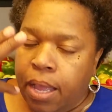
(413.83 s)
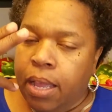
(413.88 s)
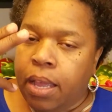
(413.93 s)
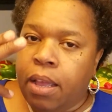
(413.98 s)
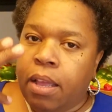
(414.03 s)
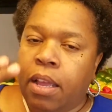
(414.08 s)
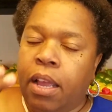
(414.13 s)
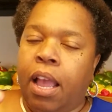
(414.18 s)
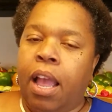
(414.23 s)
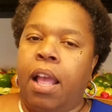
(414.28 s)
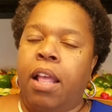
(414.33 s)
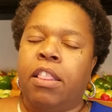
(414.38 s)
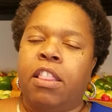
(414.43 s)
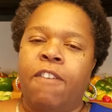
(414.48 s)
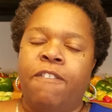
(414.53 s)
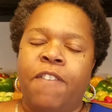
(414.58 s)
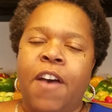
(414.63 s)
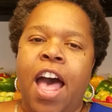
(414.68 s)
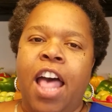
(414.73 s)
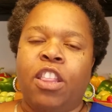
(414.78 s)

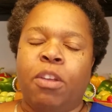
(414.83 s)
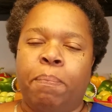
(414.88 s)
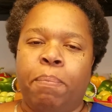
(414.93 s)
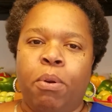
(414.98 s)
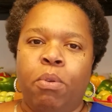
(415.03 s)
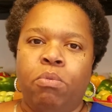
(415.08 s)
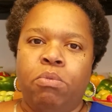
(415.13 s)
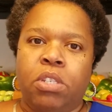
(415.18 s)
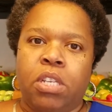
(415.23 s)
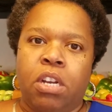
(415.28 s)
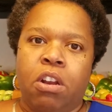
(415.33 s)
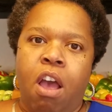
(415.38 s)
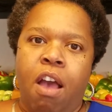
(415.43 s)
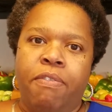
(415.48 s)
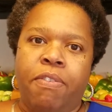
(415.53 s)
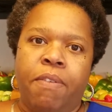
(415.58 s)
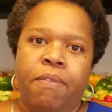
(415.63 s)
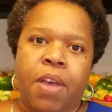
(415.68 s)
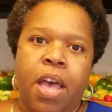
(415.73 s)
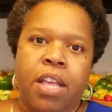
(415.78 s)
the Father prunes it
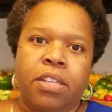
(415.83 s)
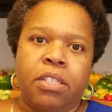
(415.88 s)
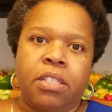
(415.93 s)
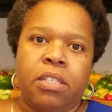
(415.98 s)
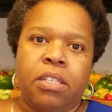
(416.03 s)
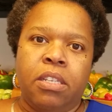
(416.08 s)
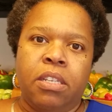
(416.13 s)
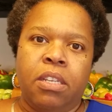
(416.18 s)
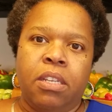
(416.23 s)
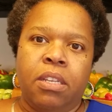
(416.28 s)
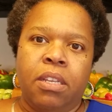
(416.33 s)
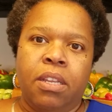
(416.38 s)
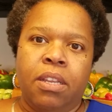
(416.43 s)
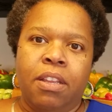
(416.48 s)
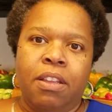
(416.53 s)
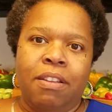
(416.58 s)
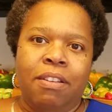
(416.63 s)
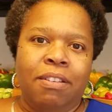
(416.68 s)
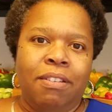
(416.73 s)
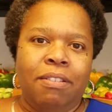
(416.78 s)
off of us,
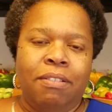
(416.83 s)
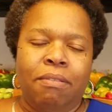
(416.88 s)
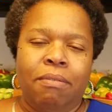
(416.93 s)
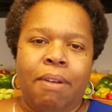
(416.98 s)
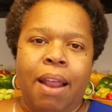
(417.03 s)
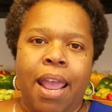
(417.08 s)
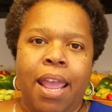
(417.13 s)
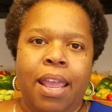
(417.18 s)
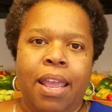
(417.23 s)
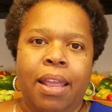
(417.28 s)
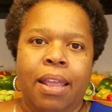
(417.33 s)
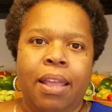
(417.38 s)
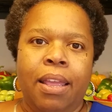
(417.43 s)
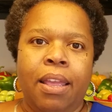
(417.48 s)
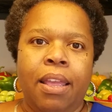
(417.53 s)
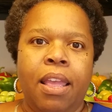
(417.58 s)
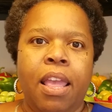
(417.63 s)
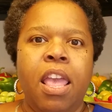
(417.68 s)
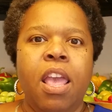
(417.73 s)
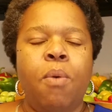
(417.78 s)
right?
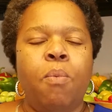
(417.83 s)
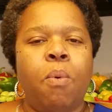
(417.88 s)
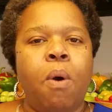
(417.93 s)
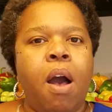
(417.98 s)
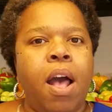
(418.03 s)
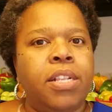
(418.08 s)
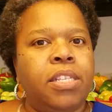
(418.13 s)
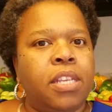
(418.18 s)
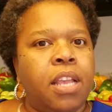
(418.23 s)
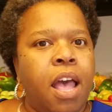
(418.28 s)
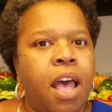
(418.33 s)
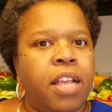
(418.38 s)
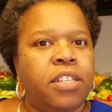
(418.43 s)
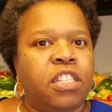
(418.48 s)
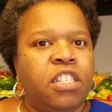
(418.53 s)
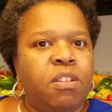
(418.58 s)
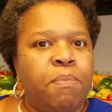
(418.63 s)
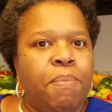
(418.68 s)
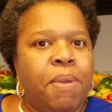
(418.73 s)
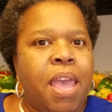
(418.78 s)
He wants
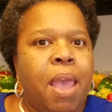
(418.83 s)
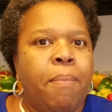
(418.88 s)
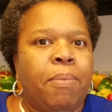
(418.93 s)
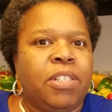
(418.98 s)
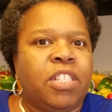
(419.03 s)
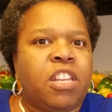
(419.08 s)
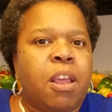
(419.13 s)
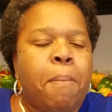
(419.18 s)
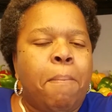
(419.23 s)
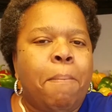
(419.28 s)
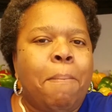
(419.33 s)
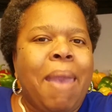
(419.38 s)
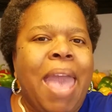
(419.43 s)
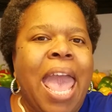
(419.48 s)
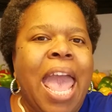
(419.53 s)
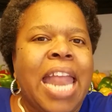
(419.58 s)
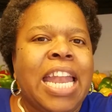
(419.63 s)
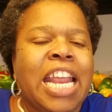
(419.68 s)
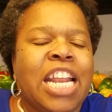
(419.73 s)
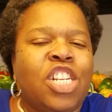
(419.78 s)
us to be able to
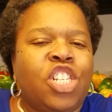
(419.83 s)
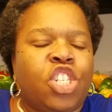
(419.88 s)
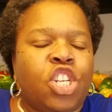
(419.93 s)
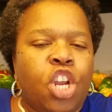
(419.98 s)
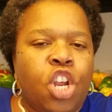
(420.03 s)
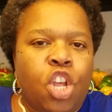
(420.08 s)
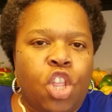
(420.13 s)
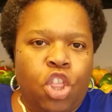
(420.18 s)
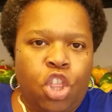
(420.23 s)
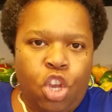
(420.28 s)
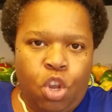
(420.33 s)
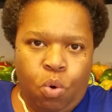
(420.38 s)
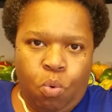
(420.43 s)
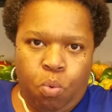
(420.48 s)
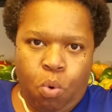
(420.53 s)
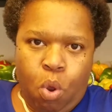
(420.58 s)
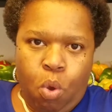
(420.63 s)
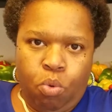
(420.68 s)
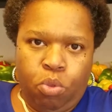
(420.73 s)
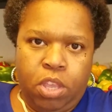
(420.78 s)
manage the
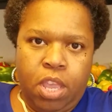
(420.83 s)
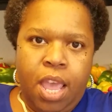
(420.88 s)
growth